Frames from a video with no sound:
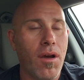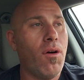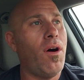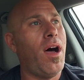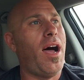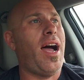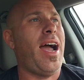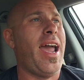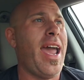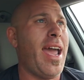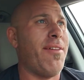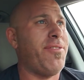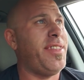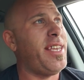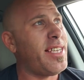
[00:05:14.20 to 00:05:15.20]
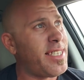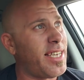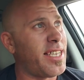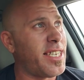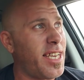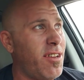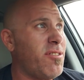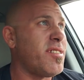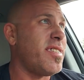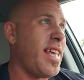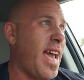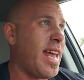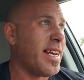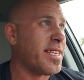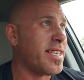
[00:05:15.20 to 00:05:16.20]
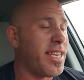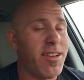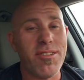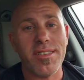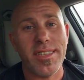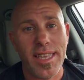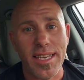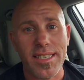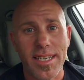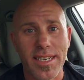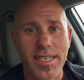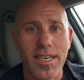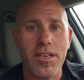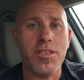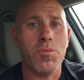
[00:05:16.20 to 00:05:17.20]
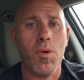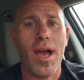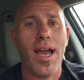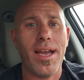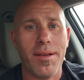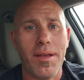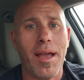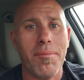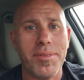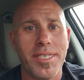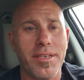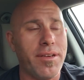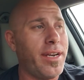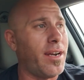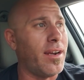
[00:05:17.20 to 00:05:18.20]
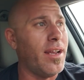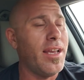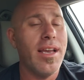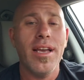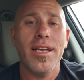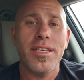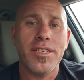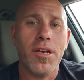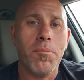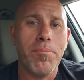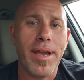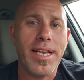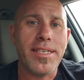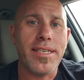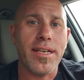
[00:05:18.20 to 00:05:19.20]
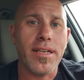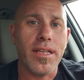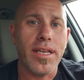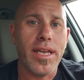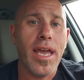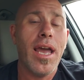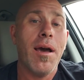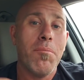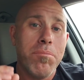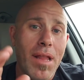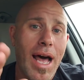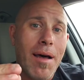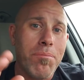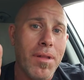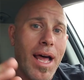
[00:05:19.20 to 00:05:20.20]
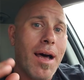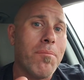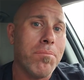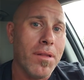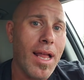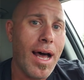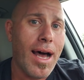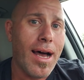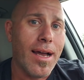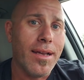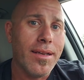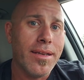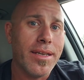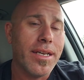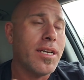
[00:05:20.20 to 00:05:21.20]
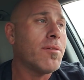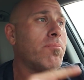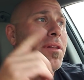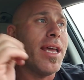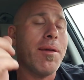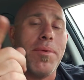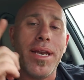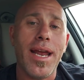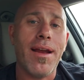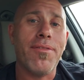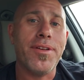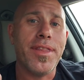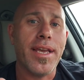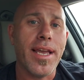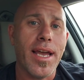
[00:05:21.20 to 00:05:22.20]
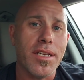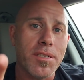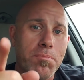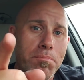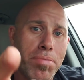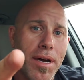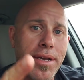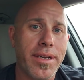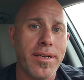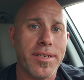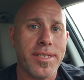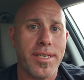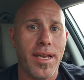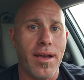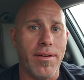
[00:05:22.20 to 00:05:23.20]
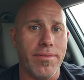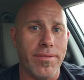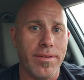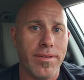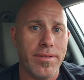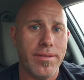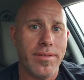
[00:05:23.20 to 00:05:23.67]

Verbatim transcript: Well, I have this excuse, that excuse, this excuse, why I'm still here. So basically, blah, blah, blah, you're blaming everything else but yourself.